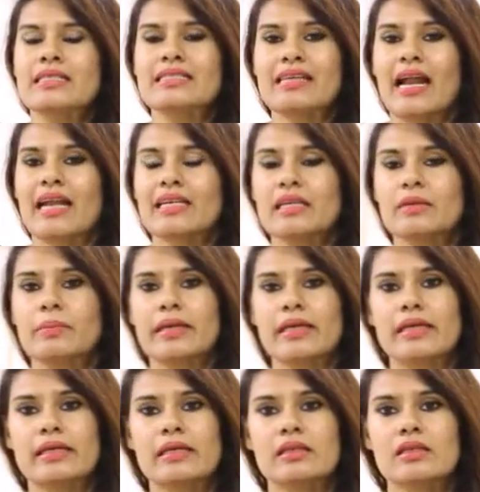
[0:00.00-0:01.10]
Saturn
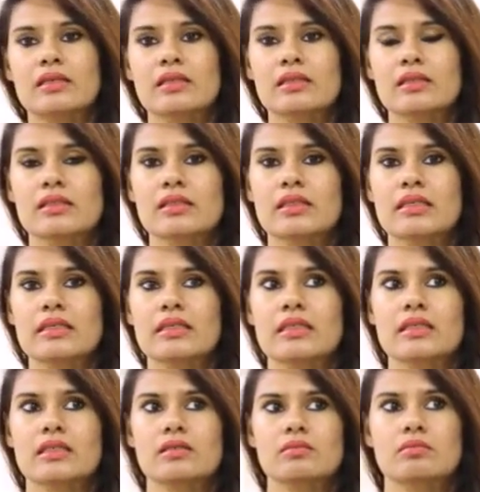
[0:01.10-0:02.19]
being
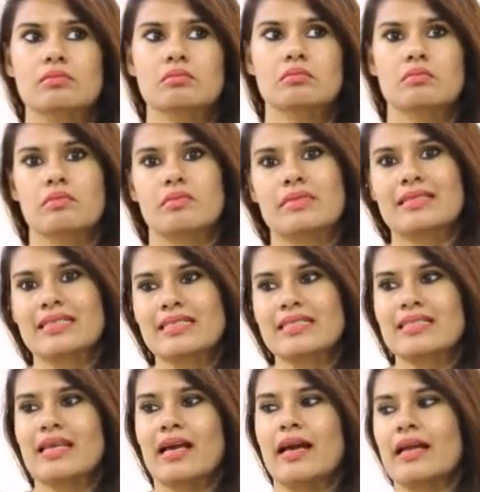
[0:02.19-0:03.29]

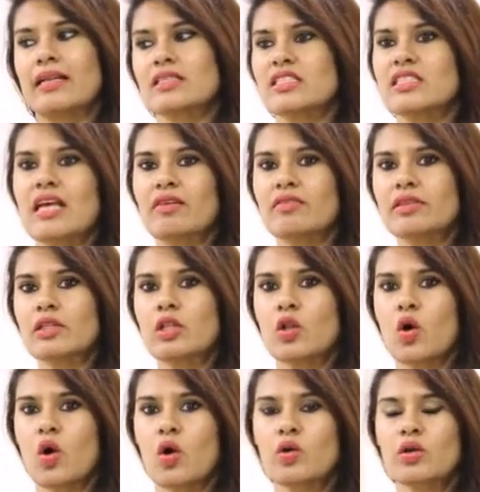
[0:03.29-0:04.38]
6th and
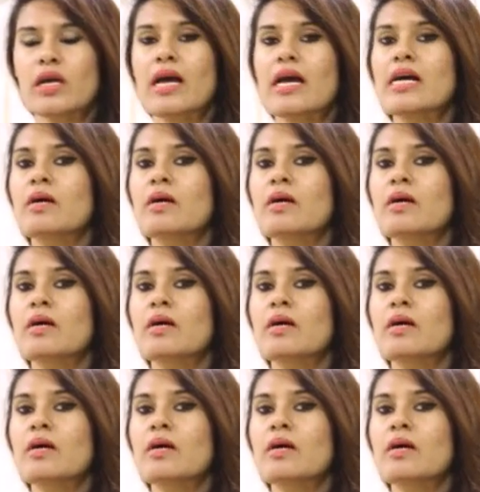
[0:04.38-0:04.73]
7th lord